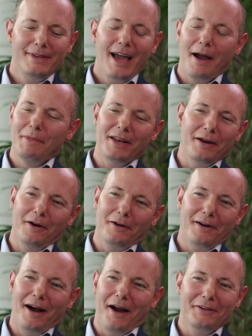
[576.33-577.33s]
Yeah, I mean, uh,
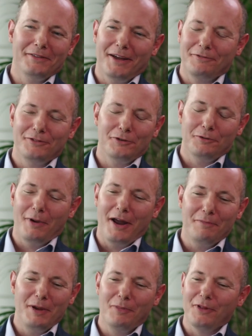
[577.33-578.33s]
I'd love to
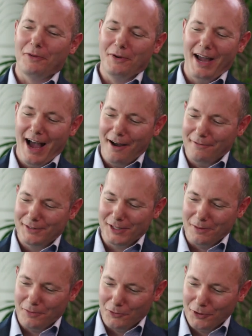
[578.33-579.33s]
remind people that we have
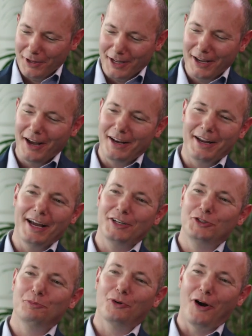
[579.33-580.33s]
some really cutting
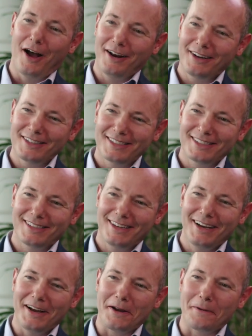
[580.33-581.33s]
edge products
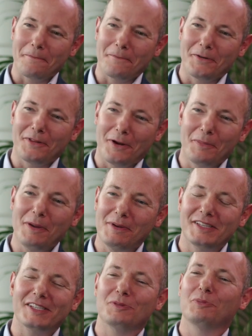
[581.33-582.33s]
um, with our PB
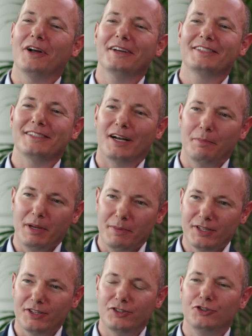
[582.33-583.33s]
Assist Plus and our
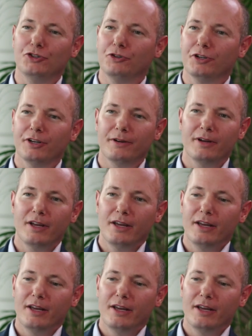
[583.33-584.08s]
PB Assist Junior.